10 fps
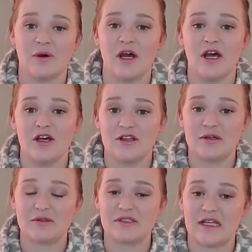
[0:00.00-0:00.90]
So
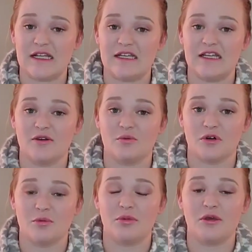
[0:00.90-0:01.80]
those taking
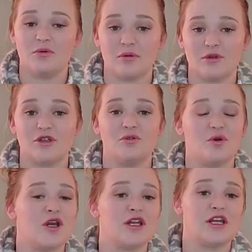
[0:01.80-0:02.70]
it will be women
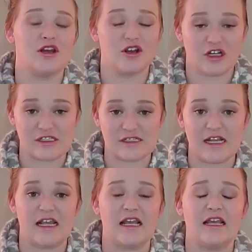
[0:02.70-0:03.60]
who are like
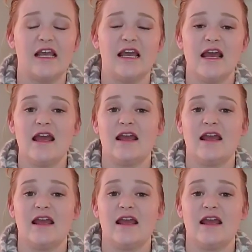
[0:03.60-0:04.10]
nursing